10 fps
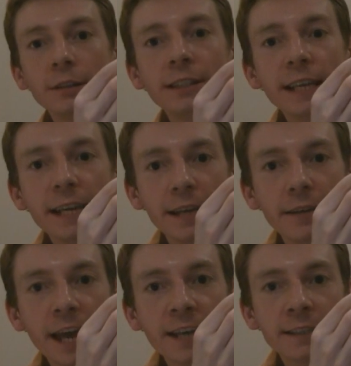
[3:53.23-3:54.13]
D.
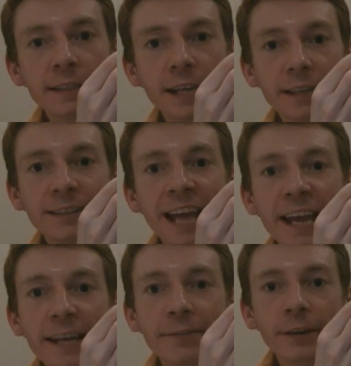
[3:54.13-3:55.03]
There's D,
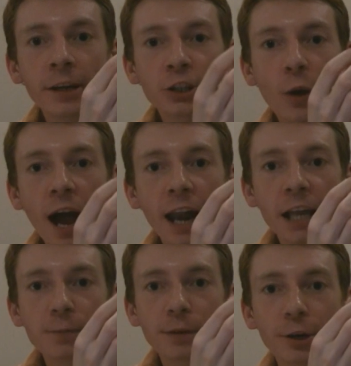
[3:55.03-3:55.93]
Dave. So
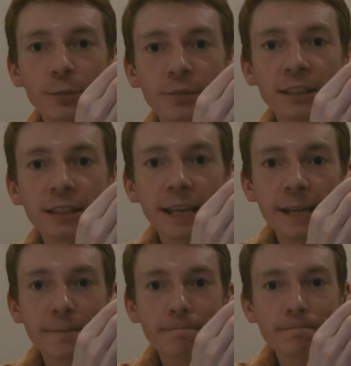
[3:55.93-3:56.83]
Alice becomes D.
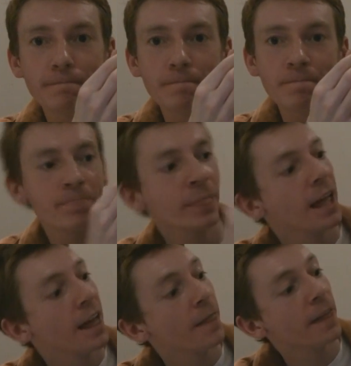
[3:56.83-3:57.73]

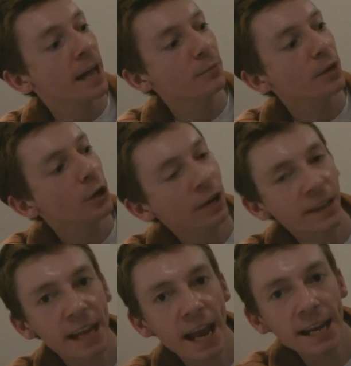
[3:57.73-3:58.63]
Then we look
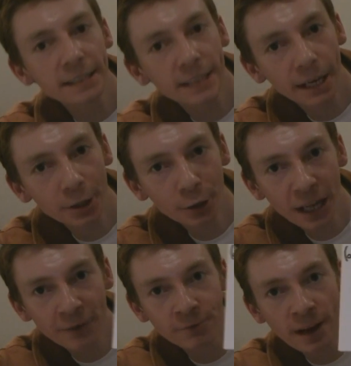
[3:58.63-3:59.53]
at the 8 cycle
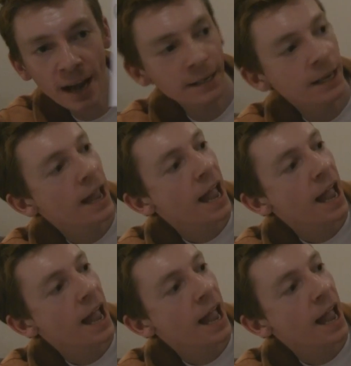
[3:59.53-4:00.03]
in red,